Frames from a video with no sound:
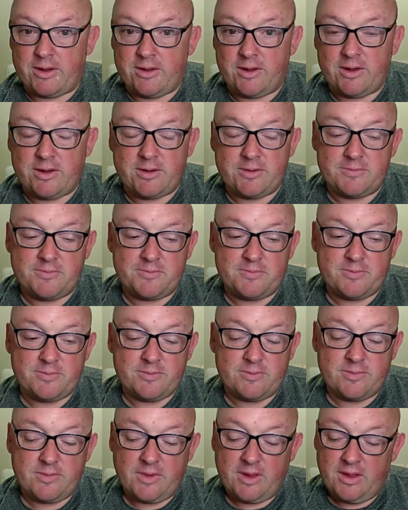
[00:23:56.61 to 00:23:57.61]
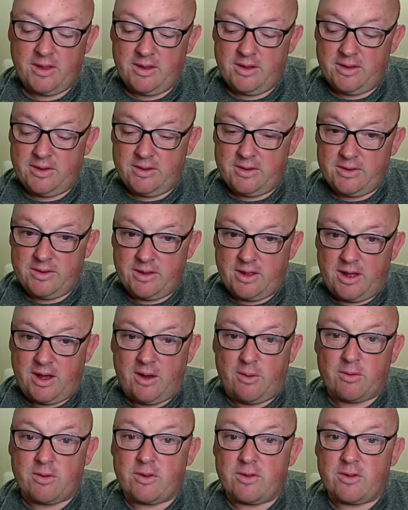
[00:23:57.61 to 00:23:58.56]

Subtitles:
I want